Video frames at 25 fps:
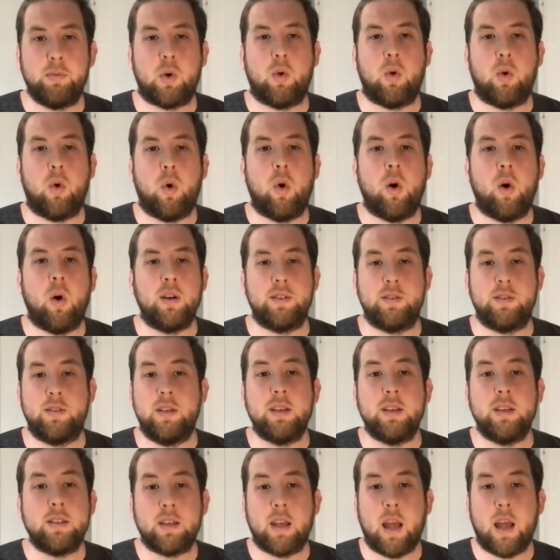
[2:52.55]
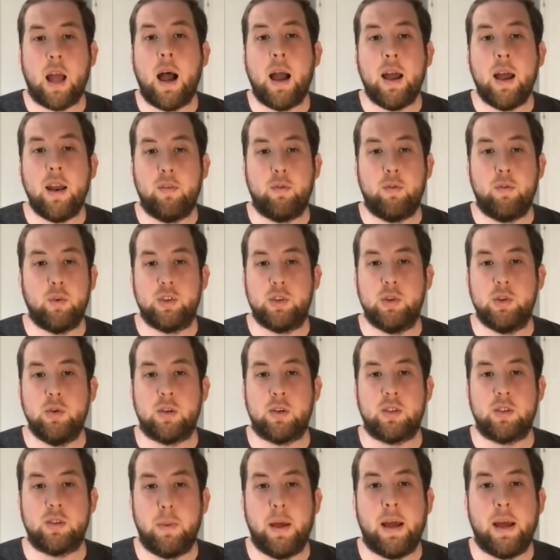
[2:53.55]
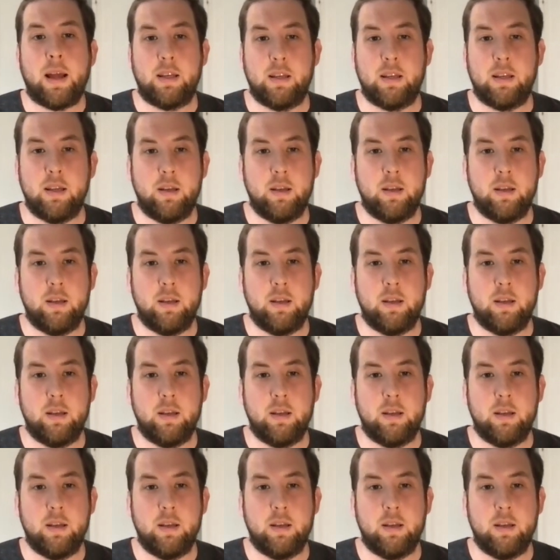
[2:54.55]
or is this kind of what you expected?